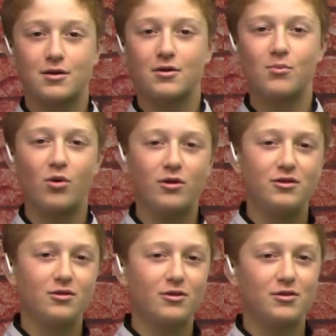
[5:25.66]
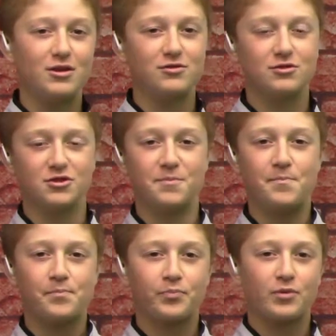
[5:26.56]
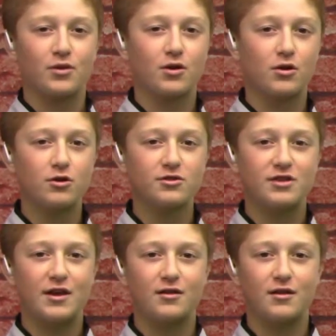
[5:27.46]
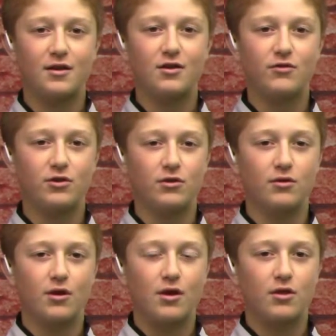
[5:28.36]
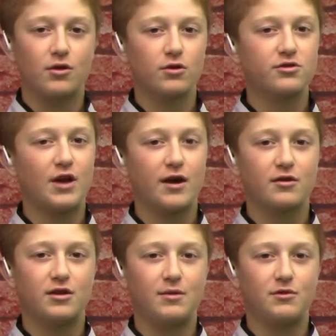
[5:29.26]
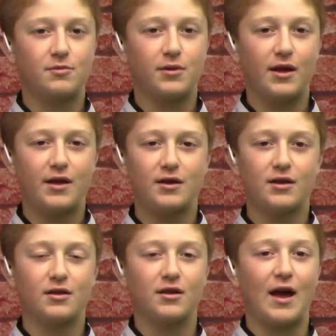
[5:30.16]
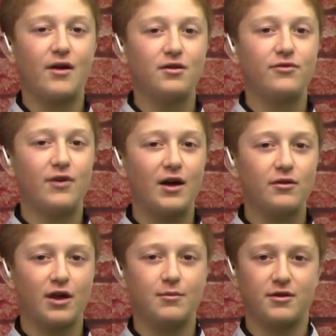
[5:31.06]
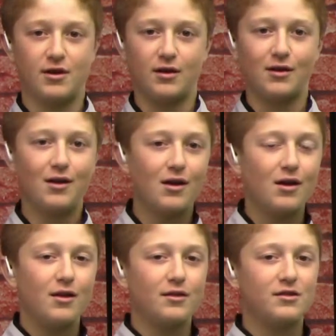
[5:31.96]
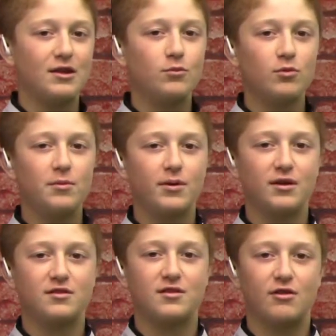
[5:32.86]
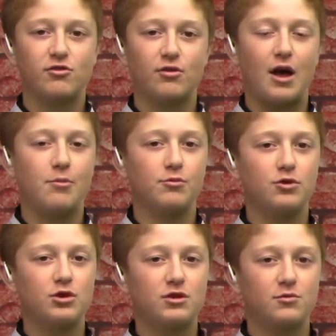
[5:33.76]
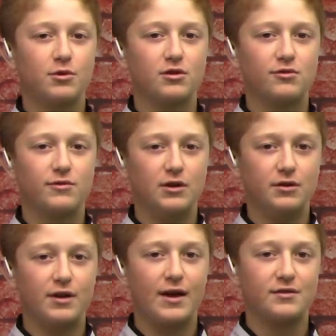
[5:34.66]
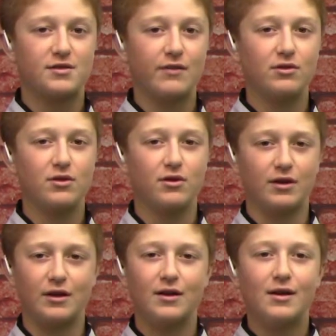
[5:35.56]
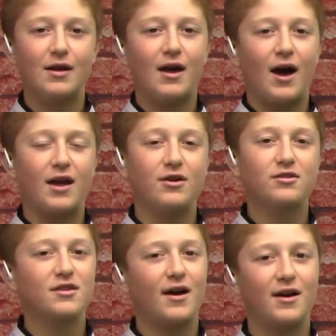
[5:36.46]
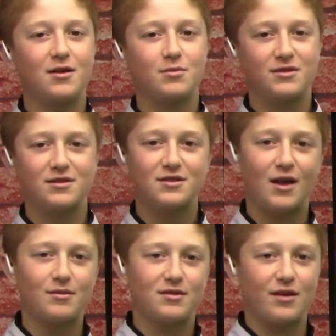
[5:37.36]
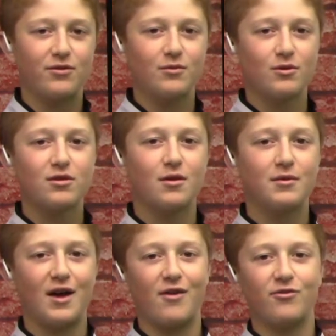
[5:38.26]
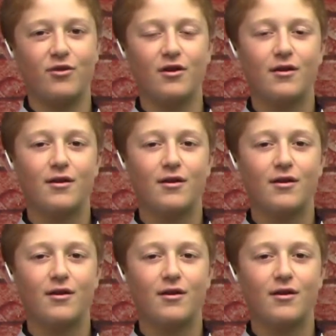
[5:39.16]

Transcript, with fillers: Good morning, Northeastern. The girls said in the interview the girls' soccer team is playing in the county final game tonight. The team will be playing Central at Bermudian Springs Field at 7.30. I know it's a hike, but this game is definitely worth coming out for.